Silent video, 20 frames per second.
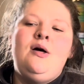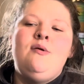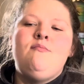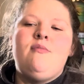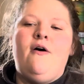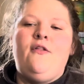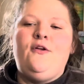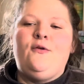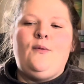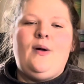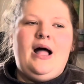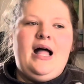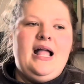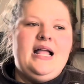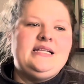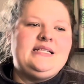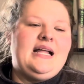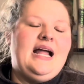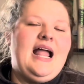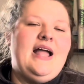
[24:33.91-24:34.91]

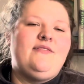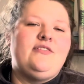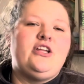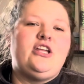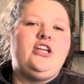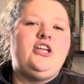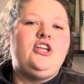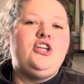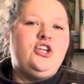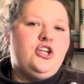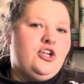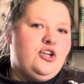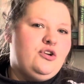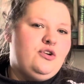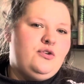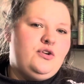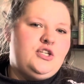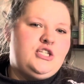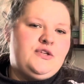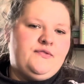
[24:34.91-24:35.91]
Otherwise, I have a
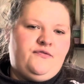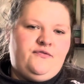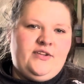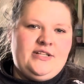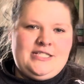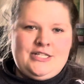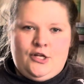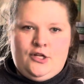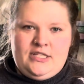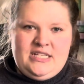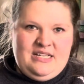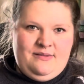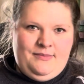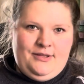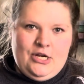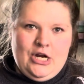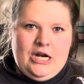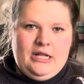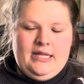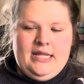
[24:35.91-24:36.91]
huge physical
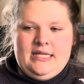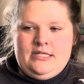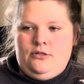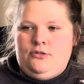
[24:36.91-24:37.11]
TBR list.